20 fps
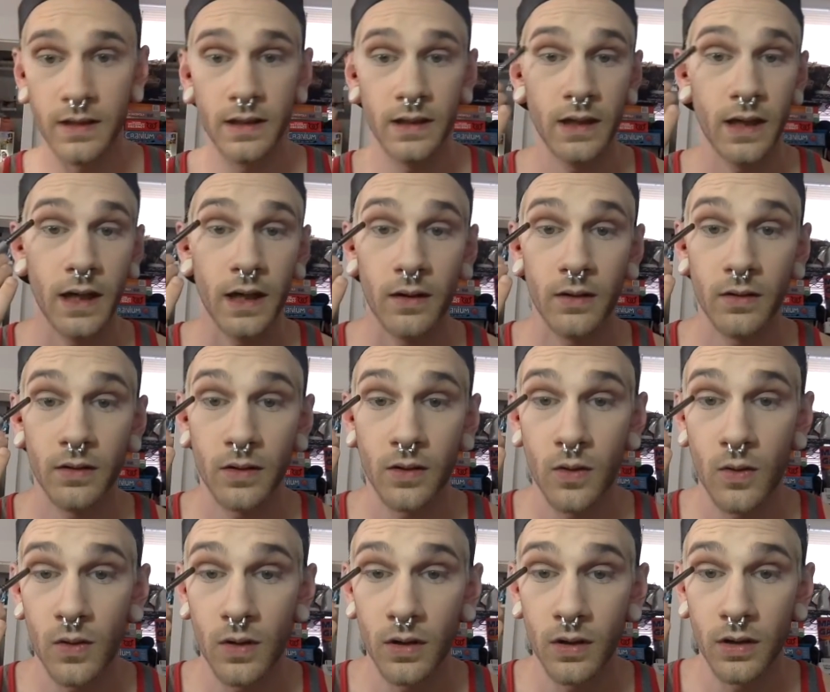the outer
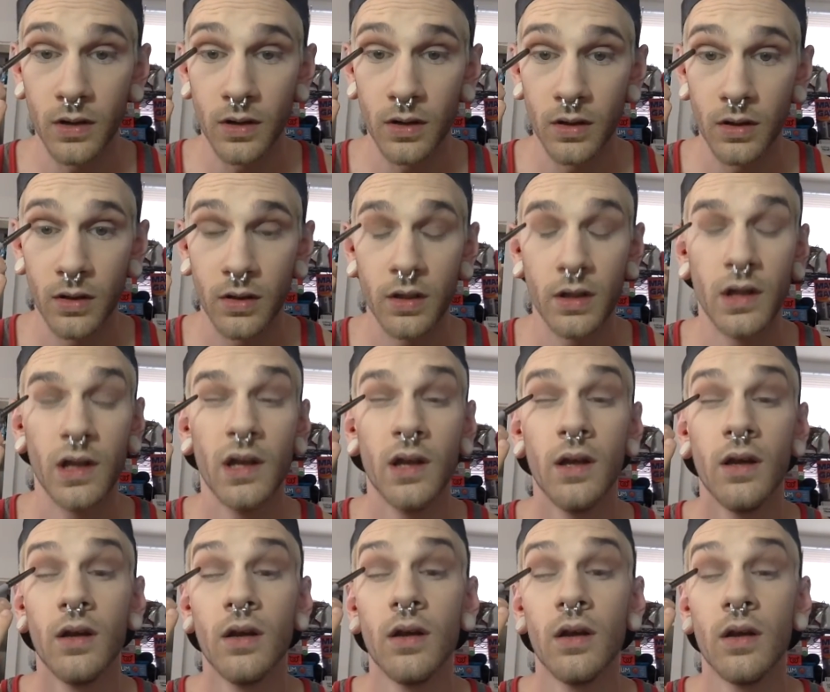corner
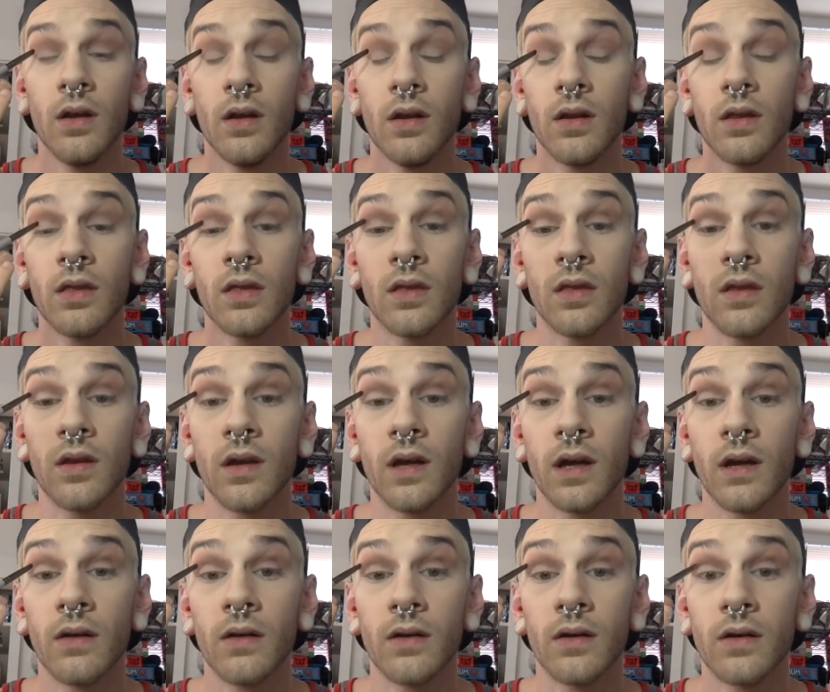and the
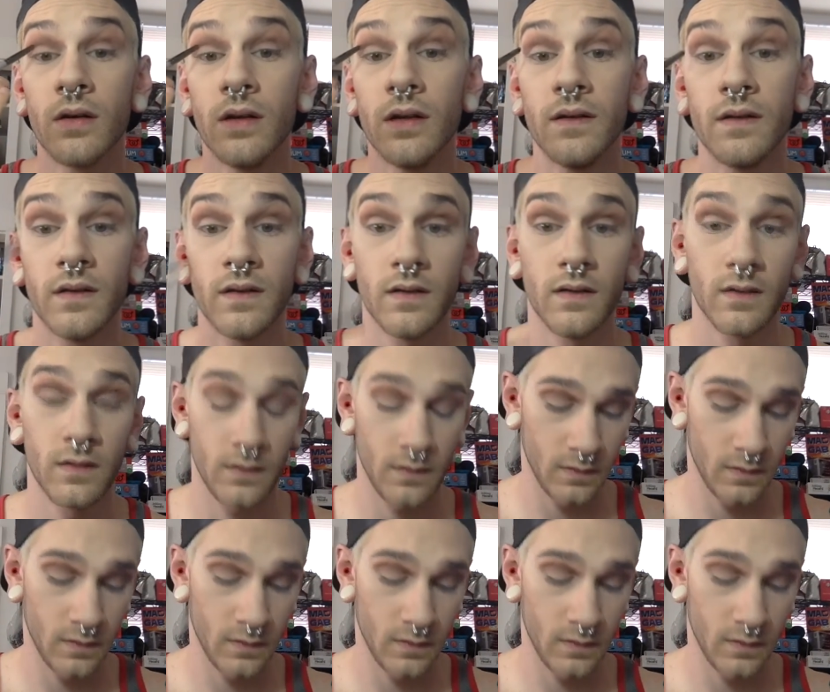outer crease